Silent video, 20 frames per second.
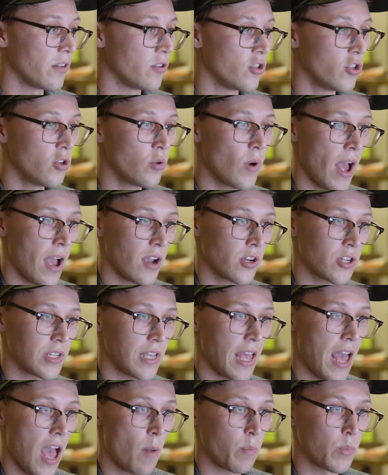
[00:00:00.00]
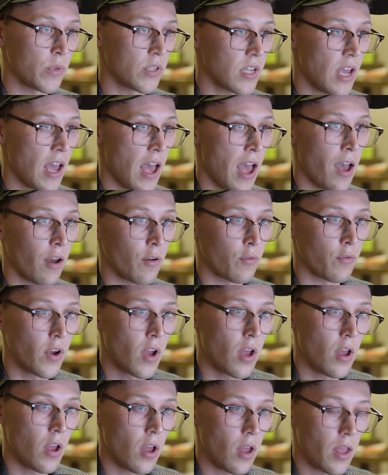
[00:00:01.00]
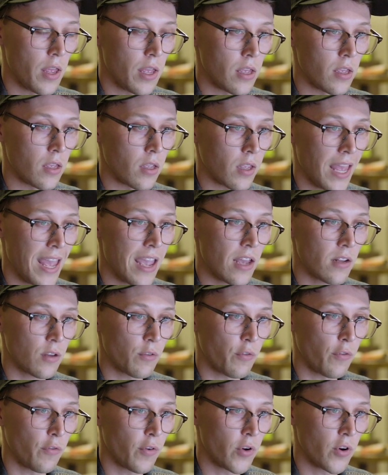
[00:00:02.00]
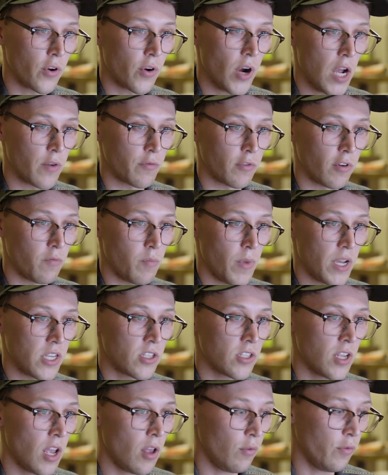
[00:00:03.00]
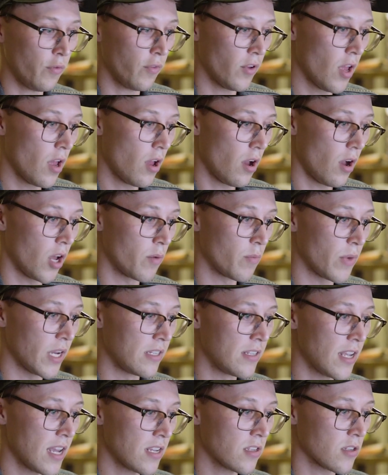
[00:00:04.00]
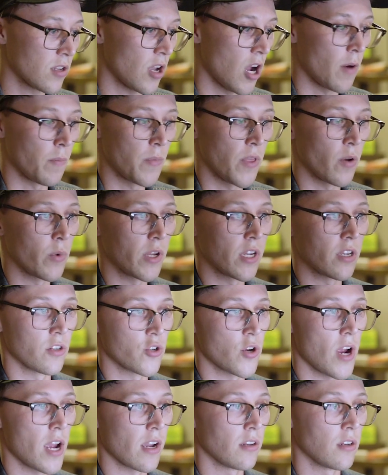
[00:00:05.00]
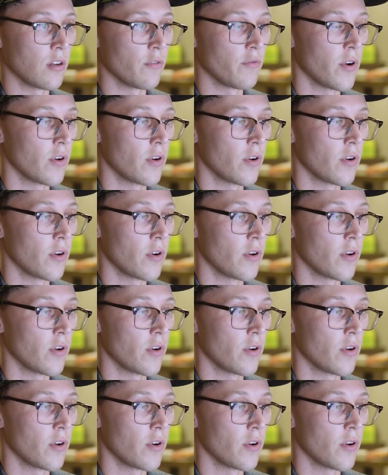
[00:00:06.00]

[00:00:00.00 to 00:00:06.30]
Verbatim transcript: I do actually happen to have a candid photograph of myself on my desktop that we can drag into